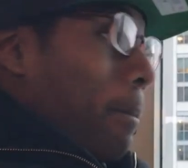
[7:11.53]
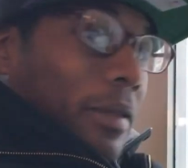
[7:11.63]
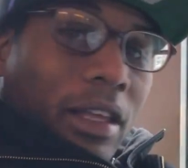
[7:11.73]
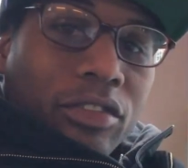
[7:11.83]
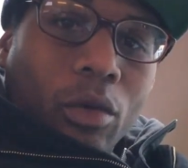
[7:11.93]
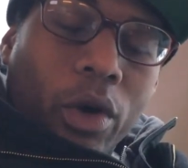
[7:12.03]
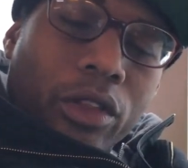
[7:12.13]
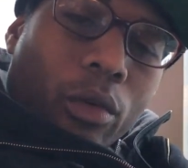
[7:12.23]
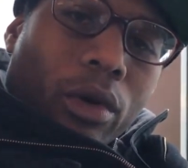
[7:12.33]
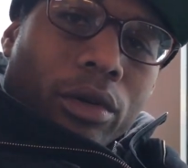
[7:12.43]
But that's the way
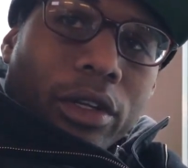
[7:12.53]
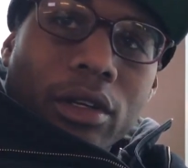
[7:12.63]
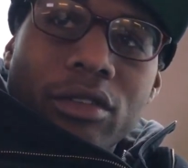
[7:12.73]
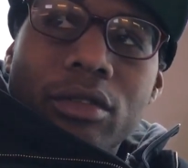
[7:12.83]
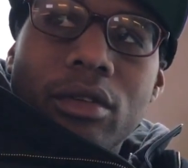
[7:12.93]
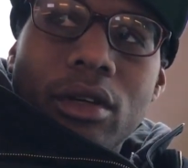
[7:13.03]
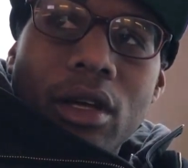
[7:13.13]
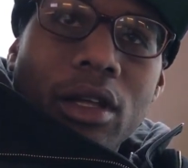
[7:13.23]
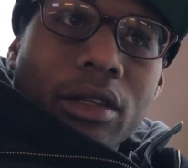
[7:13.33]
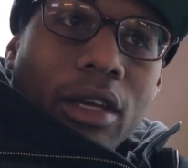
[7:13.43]
the world is.
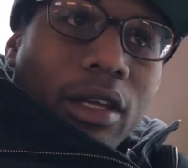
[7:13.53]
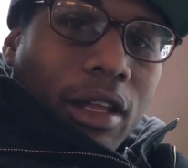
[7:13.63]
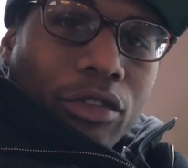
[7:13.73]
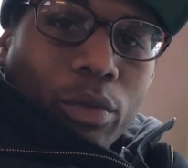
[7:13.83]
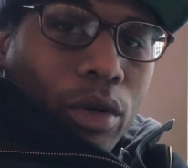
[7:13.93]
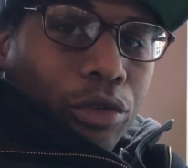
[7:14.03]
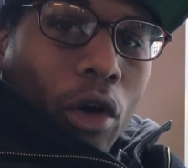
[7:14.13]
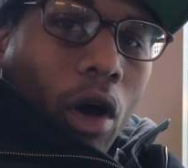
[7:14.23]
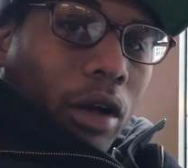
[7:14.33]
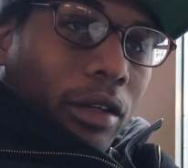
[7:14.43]
And that's real
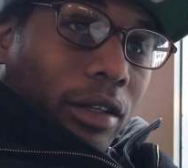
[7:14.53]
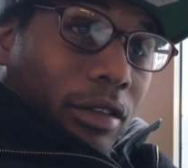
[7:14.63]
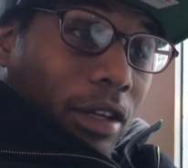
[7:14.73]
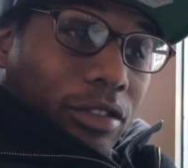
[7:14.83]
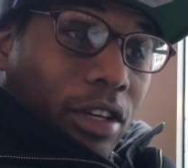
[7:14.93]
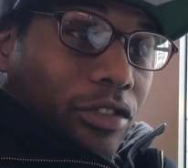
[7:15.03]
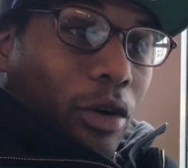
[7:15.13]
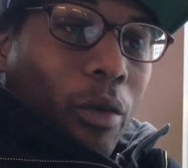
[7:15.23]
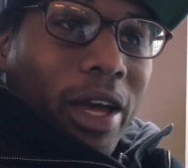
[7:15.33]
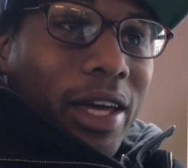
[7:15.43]
talk. It's just
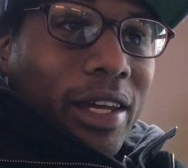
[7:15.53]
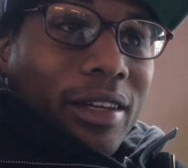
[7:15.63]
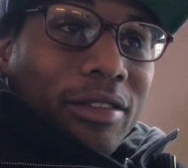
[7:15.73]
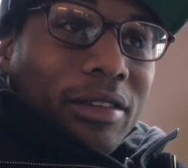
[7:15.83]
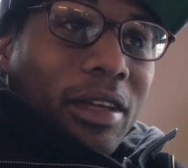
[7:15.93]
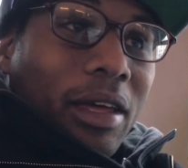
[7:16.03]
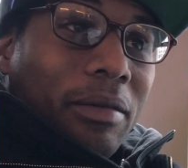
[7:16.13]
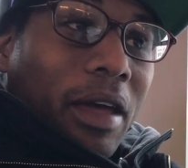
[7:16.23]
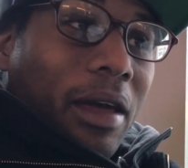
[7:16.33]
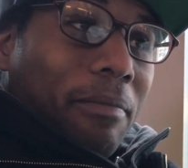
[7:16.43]
the way it is.
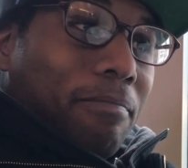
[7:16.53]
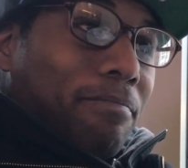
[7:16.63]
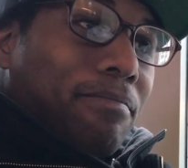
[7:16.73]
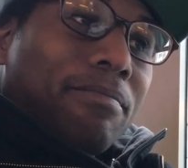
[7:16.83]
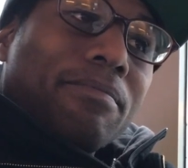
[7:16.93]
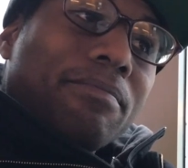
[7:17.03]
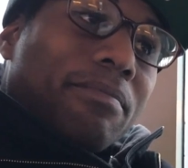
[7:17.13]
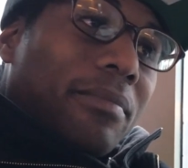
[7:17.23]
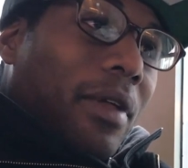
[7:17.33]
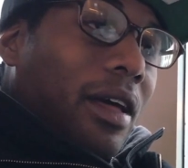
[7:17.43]
And
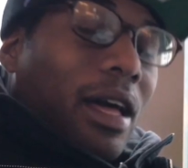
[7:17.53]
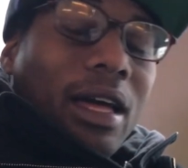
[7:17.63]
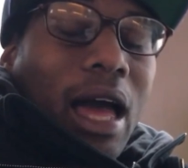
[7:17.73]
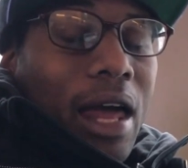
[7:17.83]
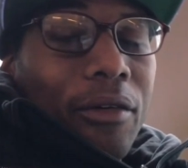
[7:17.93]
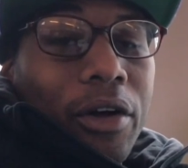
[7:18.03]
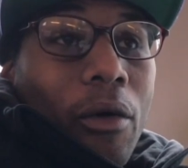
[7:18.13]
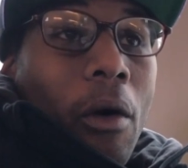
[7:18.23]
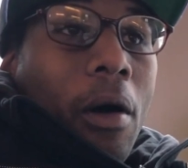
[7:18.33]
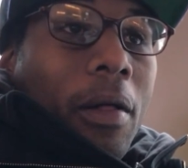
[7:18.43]
I don't
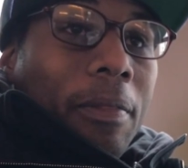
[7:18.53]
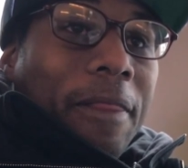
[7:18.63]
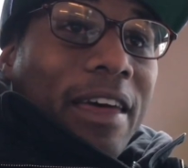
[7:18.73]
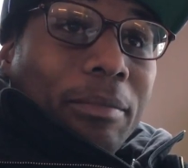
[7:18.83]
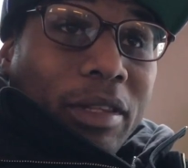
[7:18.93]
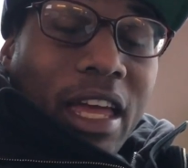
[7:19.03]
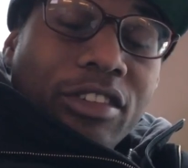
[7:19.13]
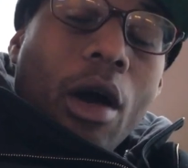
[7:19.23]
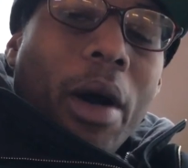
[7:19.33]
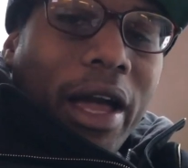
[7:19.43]
know. But
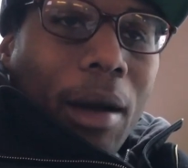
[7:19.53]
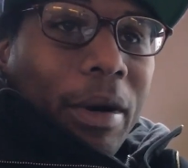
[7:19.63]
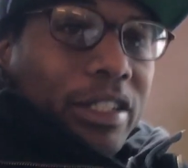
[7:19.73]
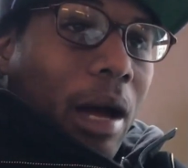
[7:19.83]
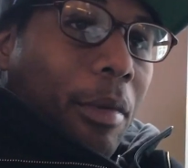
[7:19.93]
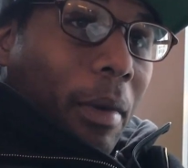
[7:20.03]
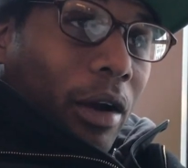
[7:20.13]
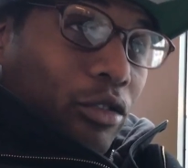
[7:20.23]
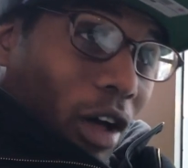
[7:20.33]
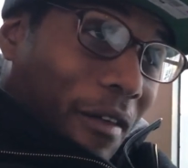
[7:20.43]
that's how I got my job at
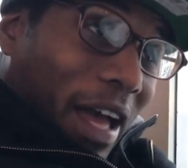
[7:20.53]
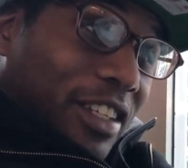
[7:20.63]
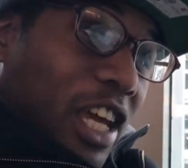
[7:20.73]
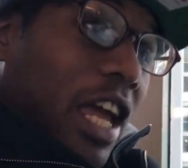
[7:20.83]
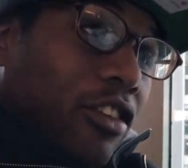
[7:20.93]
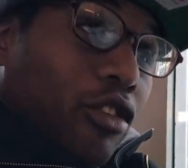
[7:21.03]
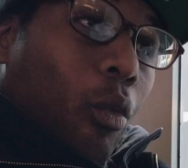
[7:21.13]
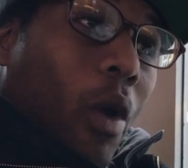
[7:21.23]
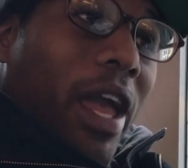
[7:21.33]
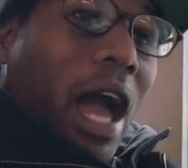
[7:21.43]
Microsoft. I changed the
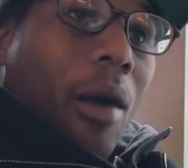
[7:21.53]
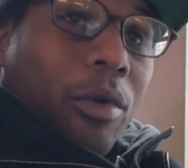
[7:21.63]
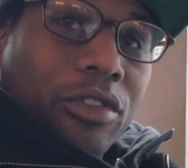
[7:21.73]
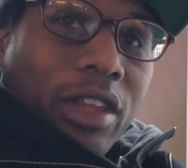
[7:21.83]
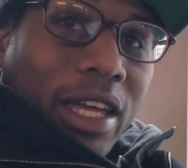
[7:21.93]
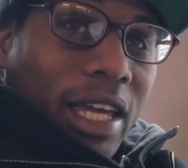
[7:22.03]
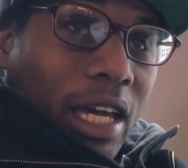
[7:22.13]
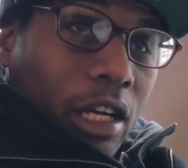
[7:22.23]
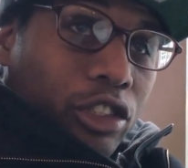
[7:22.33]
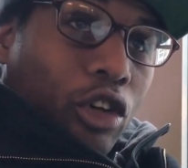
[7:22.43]
way I was
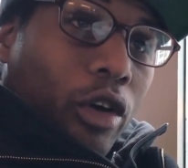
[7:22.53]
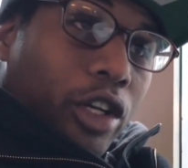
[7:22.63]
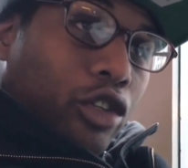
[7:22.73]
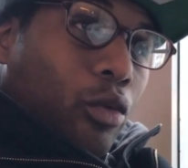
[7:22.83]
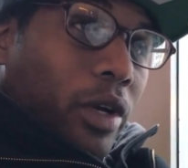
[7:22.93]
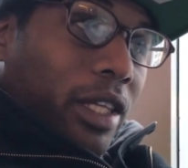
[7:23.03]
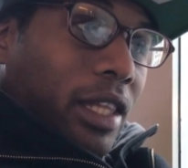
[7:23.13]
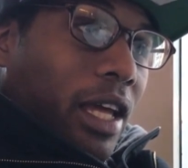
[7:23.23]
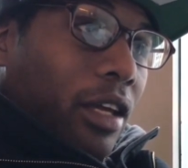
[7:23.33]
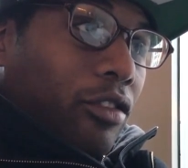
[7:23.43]
thinking, and I started doing
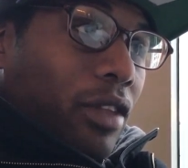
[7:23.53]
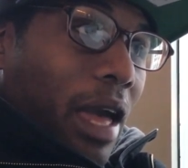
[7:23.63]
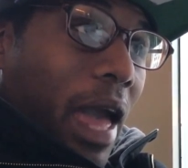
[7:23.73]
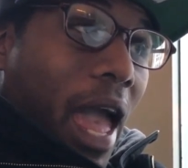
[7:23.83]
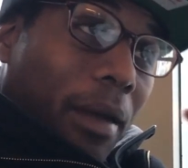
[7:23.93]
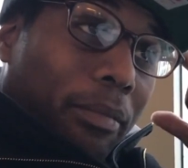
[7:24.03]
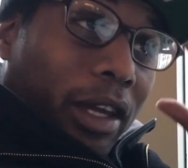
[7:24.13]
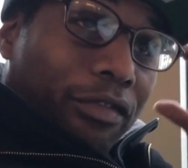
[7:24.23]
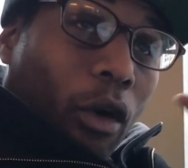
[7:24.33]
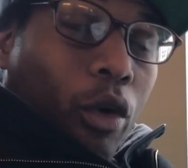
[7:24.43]
things that had
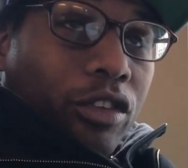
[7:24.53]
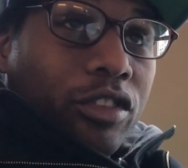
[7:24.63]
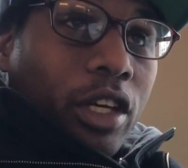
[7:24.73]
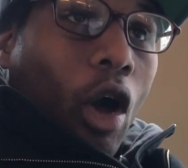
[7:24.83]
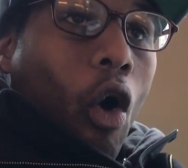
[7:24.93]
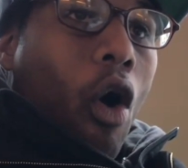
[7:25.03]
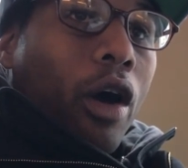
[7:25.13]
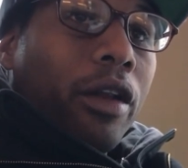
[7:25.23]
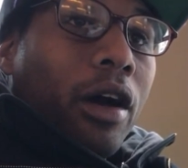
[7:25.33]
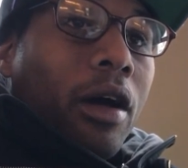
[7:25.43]
me focusing on